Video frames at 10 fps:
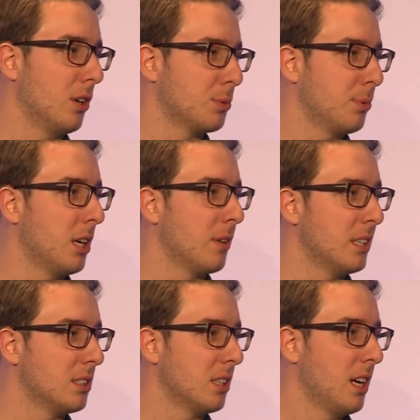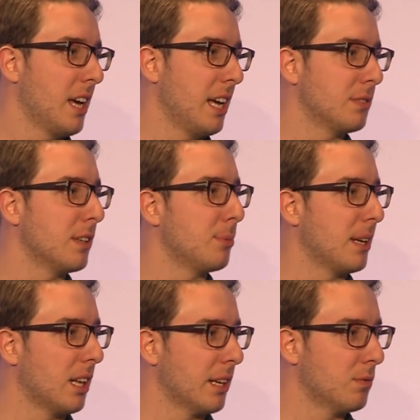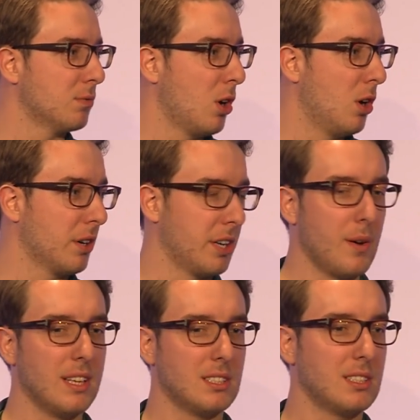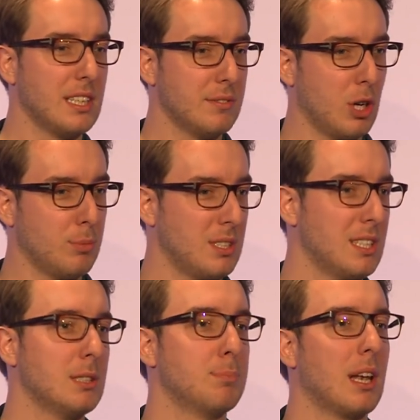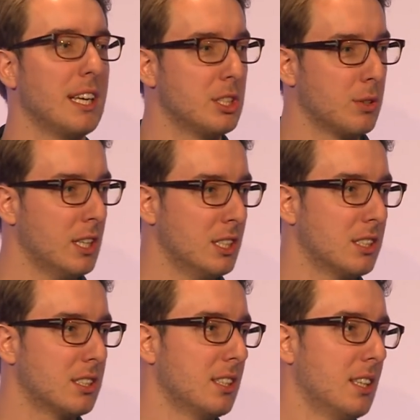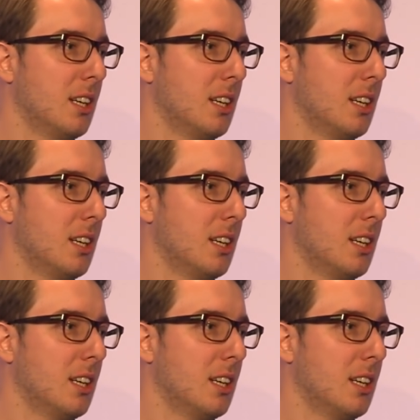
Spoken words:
entrepreneur is, mm-hmm. is fundamentally wrong. You know, it's Steve Jobs as these belligerent,